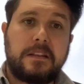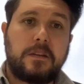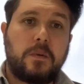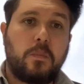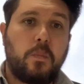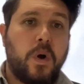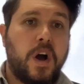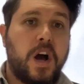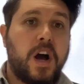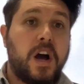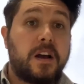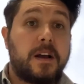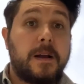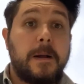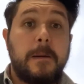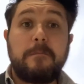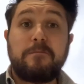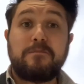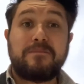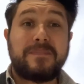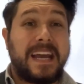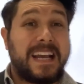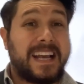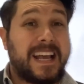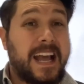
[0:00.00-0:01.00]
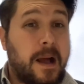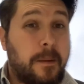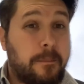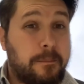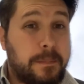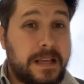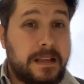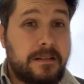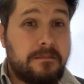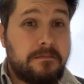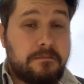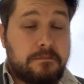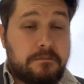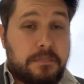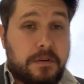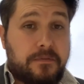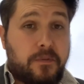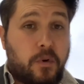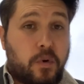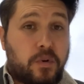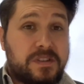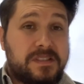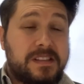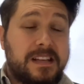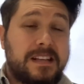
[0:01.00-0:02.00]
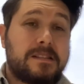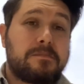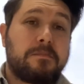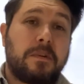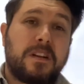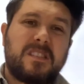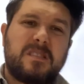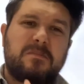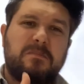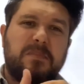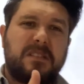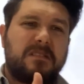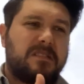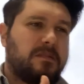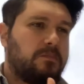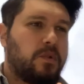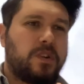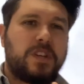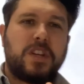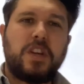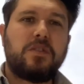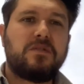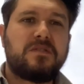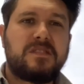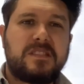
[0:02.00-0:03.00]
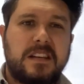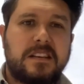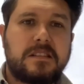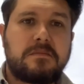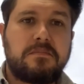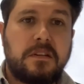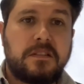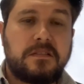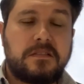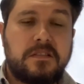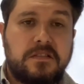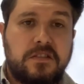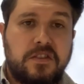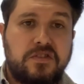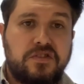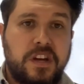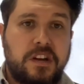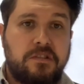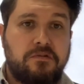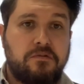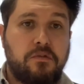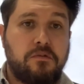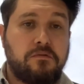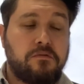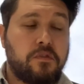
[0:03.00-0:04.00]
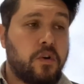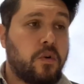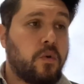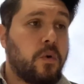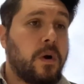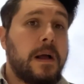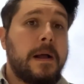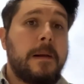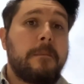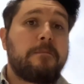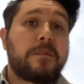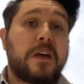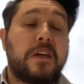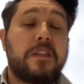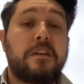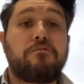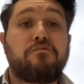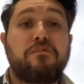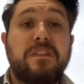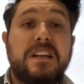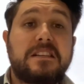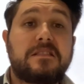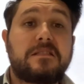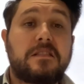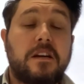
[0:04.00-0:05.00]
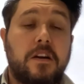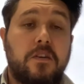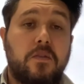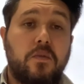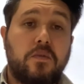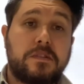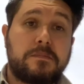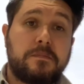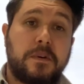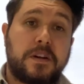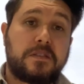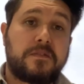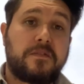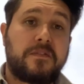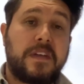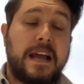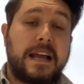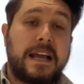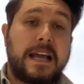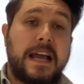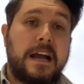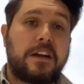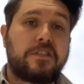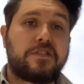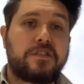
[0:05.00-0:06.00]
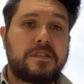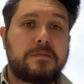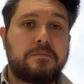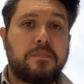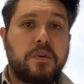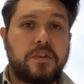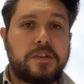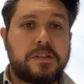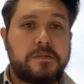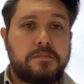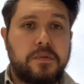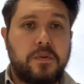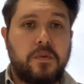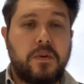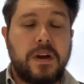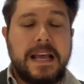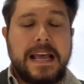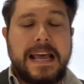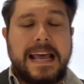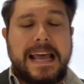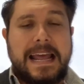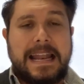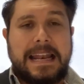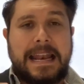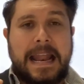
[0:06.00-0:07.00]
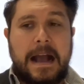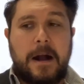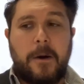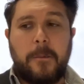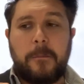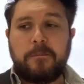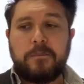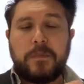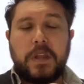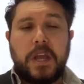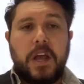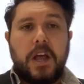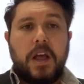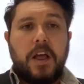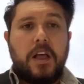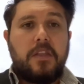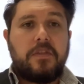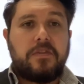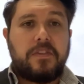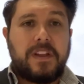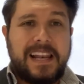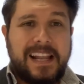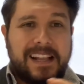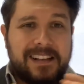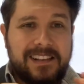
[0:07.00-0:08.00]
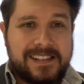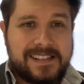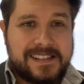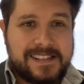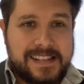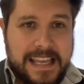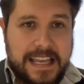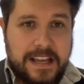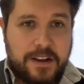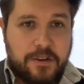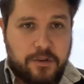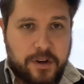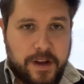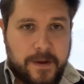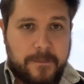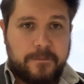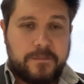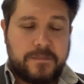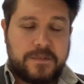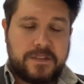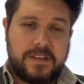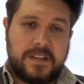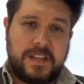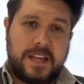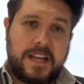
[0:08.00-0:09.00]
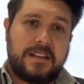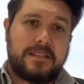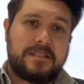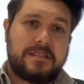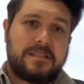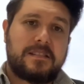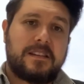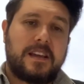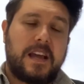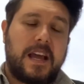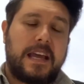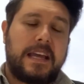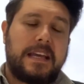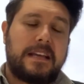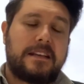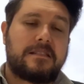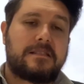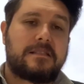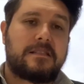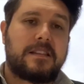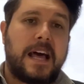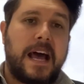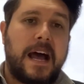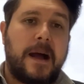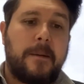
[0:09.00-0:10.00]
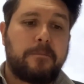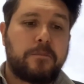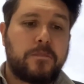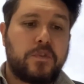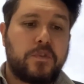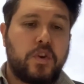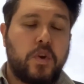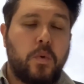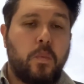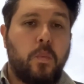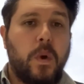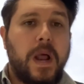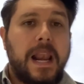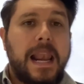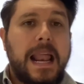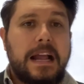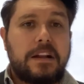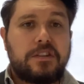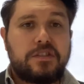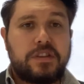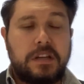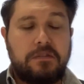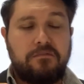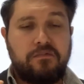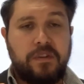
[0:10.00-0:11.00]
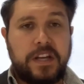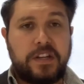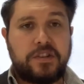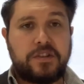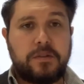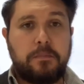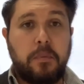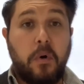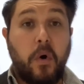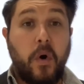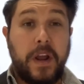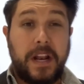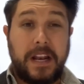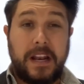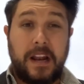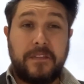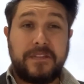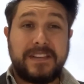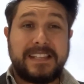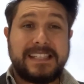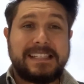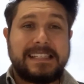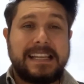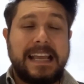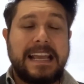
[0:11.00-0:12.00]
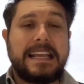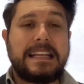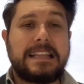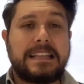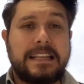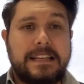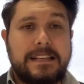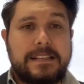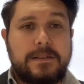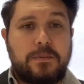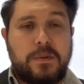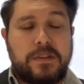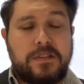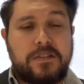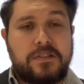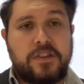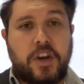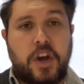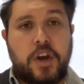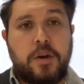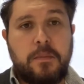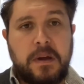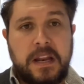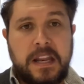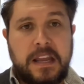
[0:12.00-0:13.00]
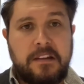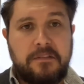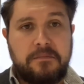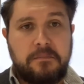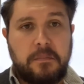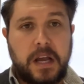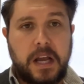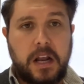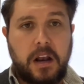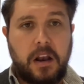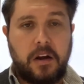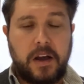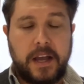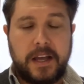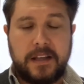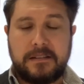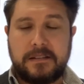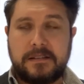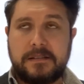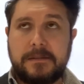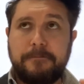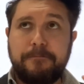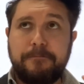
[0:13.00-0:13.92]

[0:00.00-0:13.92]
work. That can be before 6 months, but we'll use 6 months as the general rule, and then recycle as much of that cash as possible. Now, the little secret to this is that you will actually reach a point, and I've seen this with so many of my clients,